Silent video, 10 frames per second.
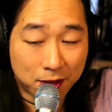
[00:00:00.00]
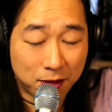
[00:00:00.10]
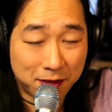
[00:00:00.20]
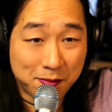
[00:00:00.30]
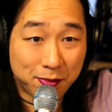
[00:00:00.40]

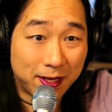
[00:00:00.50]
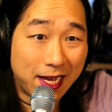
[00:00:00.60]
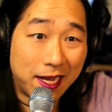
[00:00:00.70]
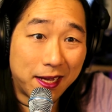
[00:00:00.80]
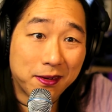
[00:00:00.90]
couldn't
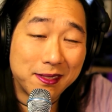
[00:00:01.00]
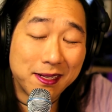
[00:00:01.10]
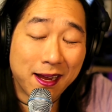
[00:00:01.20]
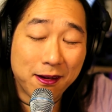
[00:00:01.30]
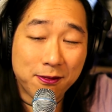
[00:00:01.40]
play,
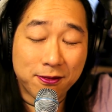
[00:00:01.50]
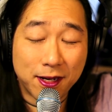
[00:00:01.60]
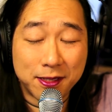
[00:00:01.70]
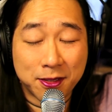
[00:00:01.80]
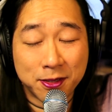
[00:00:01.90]
couldn't have
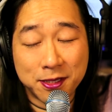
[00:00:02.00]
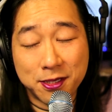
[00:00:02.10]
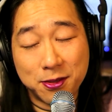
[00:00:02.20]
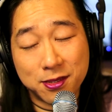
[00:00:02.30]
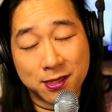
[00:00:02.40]
fun, couldn't
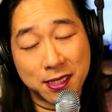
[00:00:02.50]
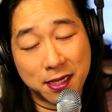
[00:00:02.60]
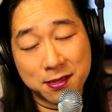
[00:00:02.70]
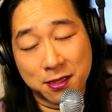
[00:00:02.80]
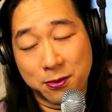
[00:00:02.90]
do the
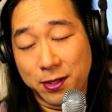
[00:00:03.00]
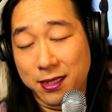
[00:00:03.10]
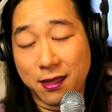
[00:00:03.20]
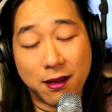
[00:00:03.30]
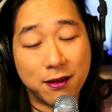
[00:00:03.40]
things that we
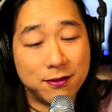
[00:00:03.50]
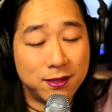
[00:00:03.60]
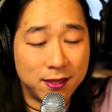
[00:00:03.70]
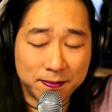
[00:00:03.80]
loved.